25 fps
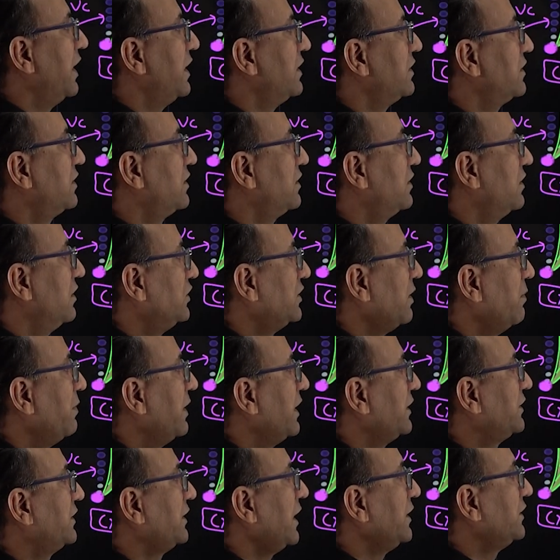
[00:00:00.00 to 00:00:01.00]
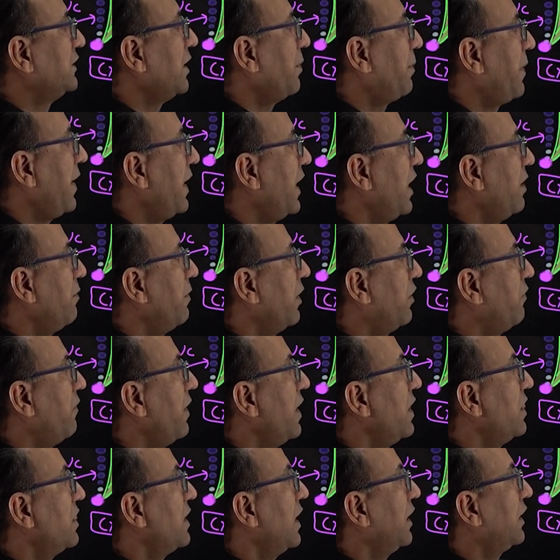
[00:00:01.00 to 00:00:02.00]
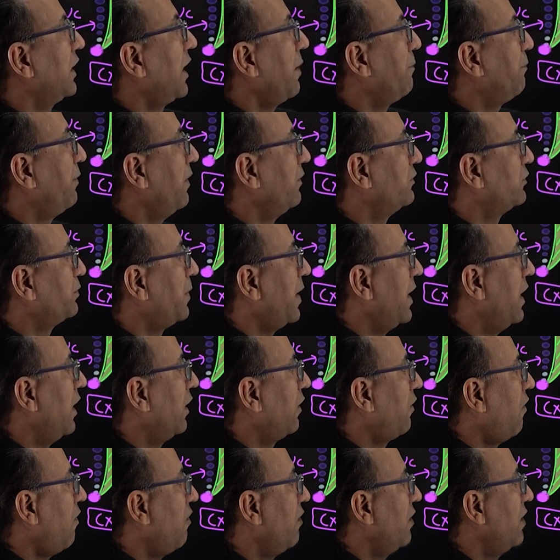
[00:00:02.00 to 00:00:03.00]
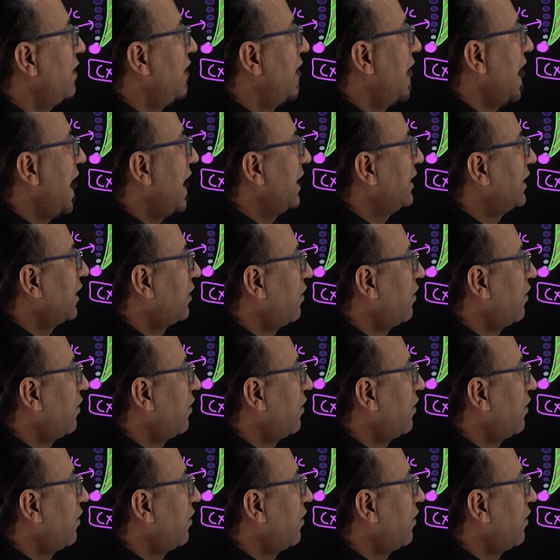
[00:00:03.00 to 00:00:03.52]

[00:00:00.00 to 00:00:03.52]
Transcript: is some distance appearing between the tip of spinal cord and the